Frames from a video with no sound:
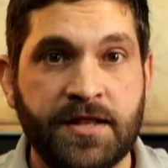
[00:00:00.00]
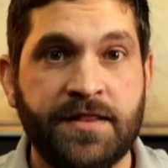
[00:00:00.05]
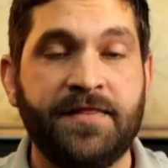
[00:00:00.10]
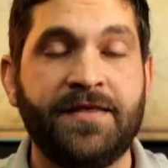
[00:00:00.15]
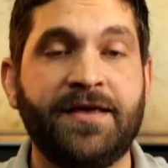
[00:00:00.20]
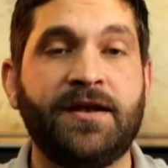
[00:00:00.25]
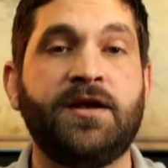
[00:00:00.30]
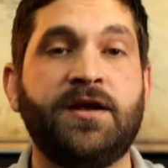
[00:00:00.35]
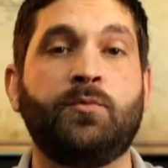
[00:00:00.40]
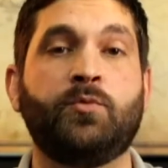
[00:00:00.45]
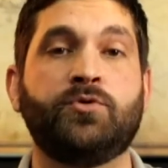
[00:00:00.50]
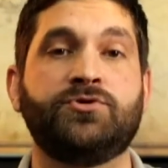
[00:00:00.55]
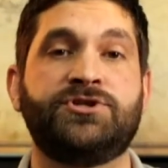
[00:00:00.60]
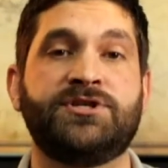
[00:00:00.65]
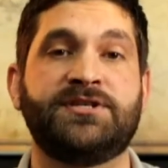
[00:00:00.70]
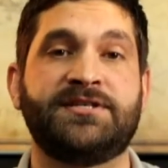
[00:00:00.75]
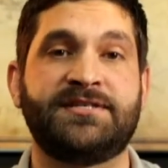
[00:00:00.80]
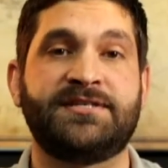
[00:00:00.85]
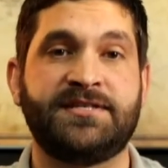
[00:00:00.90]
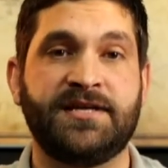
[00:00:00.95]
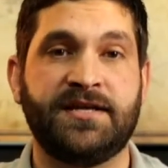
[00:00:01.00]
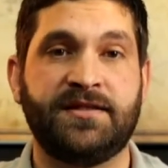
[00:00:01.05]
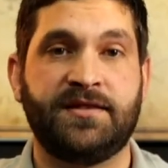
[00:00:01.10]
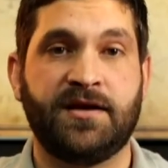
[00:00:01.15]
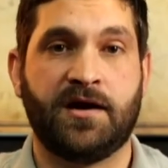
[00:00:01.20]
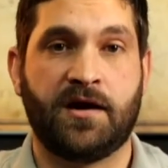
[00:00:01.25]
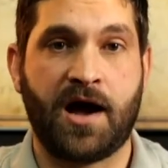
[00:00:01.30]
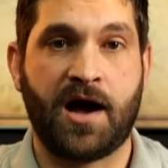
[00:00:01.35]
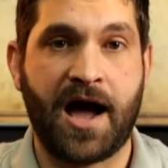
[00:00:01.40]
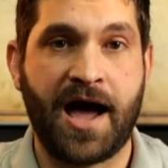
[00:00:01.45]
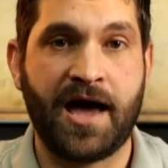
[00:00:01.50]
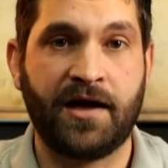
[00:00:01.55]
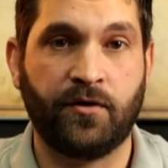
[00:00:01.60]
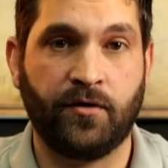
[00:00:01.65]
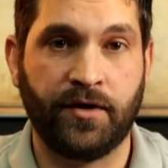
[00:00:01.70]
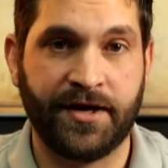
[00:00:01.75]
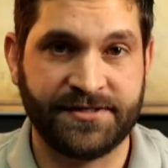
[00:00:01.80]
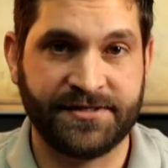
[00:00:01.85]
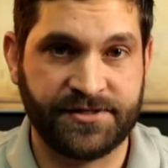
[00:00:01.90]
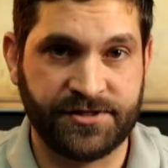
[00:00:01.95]
then it will just sit there
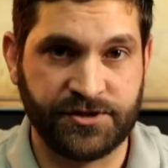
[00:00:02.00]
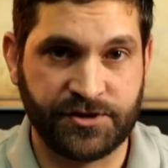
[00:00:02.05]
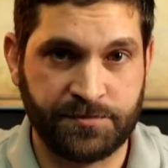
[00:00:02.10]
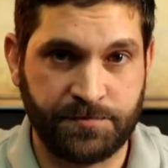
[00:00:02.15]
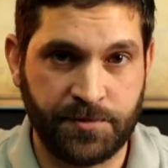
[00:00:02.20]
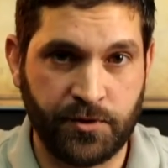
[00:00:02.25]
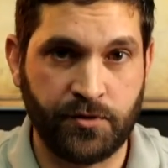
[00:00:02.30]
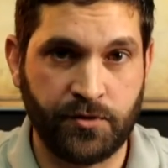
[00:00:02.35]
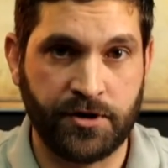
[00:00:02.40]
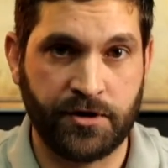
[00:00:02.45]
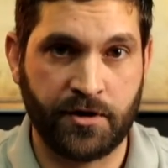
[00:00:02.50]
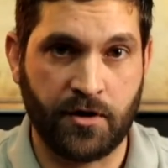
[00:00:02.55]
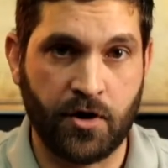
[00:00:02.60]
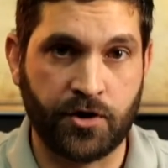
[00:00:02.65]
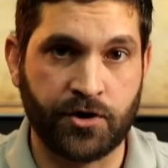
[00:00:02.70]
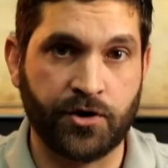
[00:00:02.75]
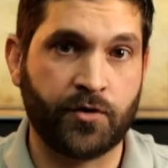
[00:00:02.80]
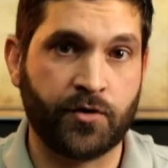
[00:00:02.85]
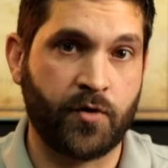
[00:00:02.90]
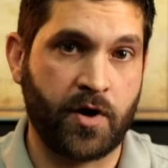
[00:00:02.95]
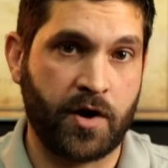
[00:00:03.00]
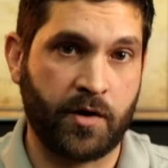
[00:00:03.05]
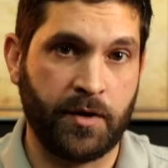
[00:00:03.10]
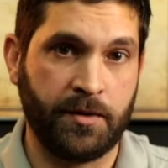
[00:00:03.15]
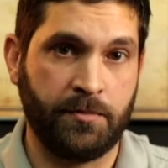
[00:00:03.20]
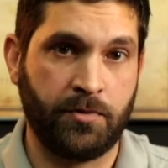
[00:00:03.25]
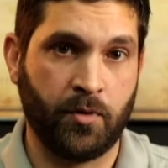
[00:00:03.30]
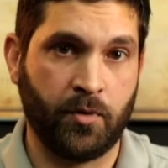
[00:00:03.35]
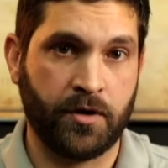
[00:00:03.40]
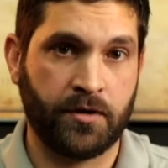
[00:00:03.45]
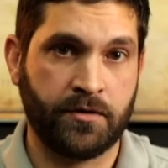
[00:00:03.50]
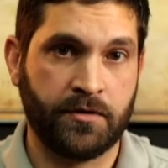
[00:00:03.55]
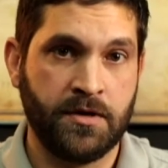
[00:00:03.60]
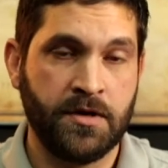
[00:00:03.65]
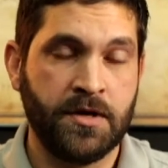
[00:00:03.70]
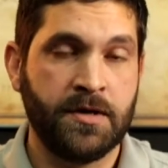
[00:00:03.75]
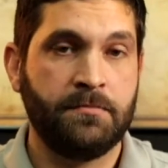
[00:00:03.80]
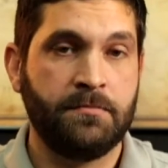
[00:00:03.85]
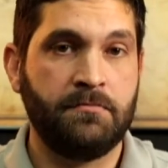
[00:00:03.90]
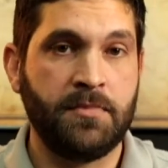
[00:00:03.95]
idle as disputed on your credit report.
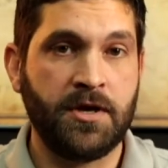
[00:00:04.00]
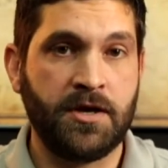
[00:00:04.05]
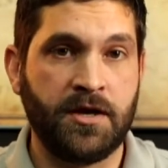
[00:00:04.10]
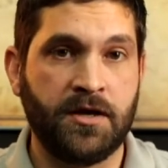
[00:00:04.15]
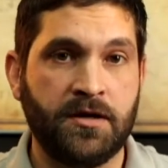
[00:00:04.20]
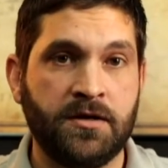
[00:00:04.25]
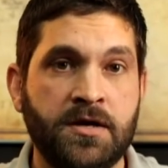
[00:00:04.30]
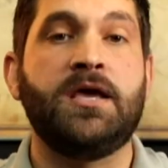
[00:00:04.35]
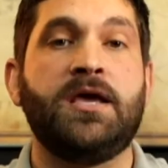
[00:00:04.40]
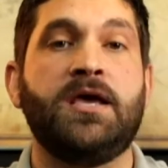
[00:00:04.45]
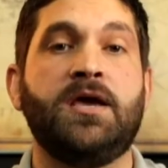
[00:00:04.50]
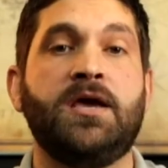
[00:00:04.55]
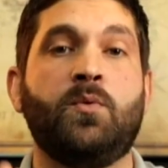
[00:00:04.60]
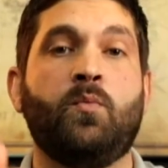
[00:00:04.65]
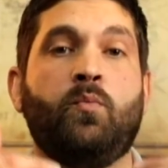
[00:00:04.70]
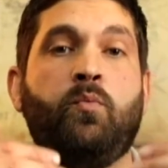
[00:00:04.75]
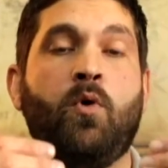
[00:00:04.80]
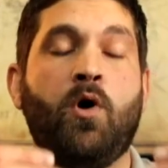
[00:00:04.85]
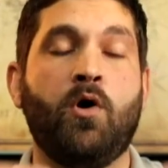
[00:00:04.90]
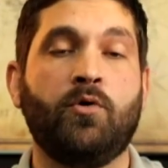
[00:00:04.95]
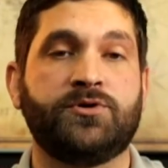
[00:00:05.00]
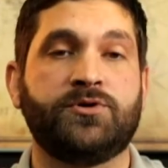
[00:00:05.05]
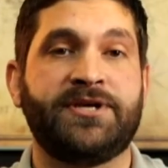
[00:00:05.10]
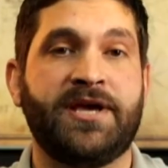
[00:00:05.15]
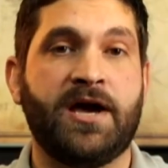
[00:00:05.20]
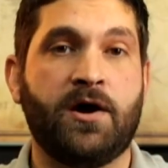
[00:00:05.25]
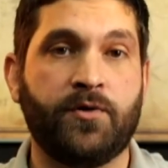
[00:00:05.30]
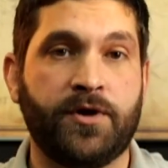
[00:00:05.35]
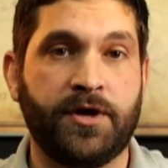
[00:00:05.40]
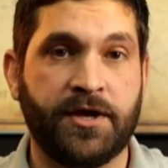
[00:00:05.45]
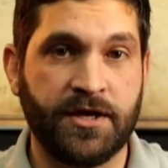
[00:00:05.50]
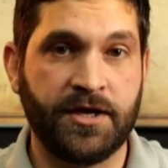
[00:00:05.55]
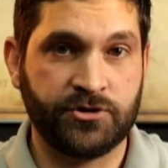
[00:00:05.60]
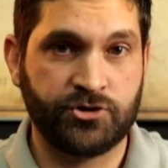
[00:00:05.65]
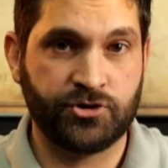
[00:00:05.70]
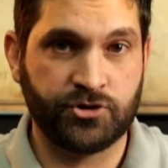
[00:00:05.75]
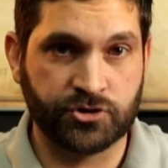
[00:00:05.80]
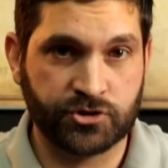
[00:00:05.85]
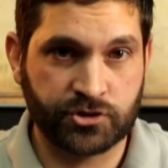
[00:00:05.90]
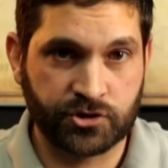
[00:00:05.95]
Meaning, it won't count
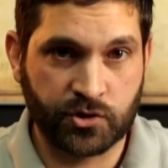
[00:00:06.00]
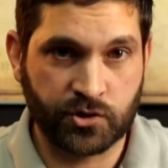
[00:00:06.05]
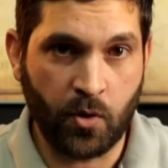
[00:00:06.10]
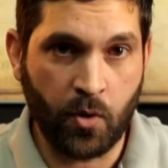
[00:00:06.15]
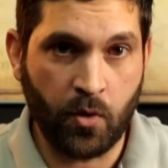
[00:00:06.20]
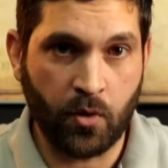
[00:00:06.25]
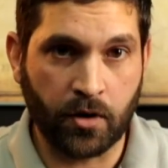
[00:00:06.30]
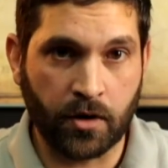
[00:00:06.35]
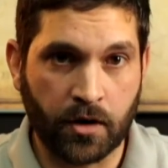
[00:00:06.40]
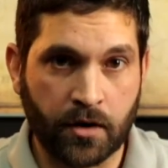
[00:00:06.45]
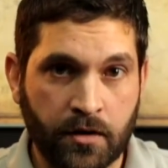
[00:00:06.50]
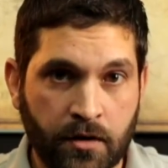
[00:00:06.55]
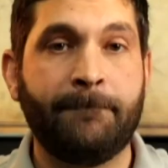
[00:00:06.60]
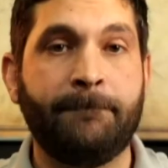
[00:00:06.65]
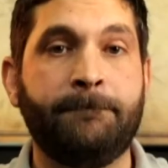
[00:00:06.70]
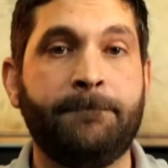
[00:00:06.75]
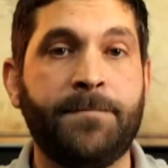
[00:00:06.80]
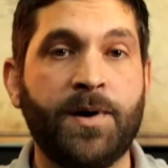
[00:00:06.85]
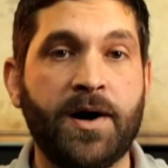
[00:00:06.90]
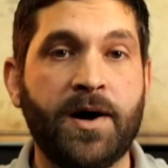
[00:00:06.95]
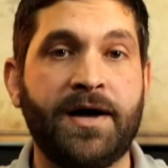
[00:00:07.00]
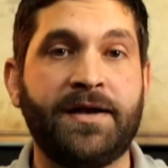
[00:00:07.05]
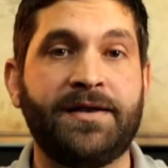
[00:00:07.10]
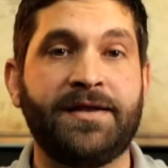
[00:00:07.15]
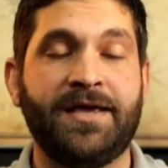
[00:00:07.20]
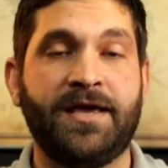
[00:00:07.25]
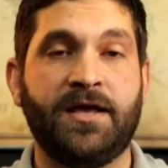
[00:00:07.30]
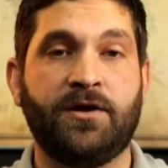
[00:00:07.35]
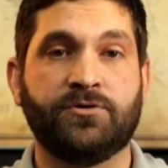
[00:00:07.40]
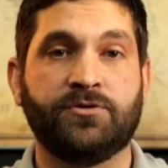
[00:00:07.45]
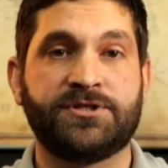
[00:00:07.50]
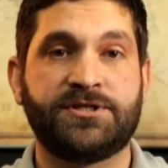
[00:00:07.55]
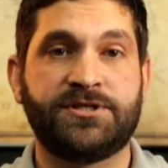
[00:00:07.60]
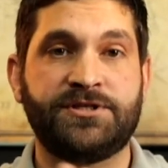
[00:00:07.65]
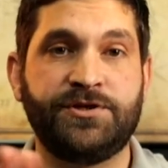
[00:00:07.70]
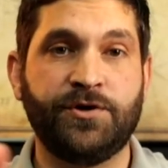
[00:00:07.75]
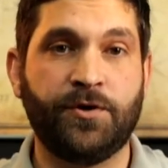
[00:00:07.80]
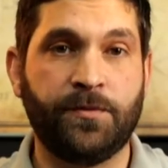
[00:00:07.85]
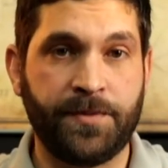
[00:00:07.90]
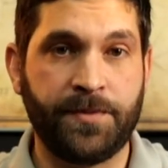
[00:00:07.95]
against your score, but it'll
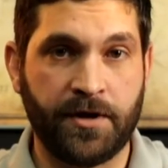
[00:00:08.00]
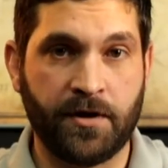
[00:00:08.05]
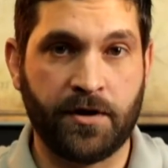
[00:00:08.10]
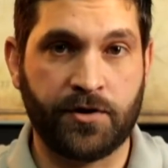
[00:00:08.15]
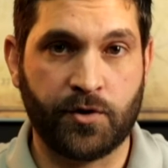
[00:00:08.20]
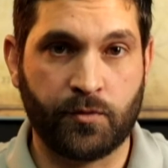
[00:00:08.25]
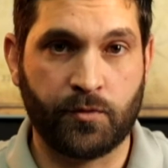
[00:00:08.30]
still be on your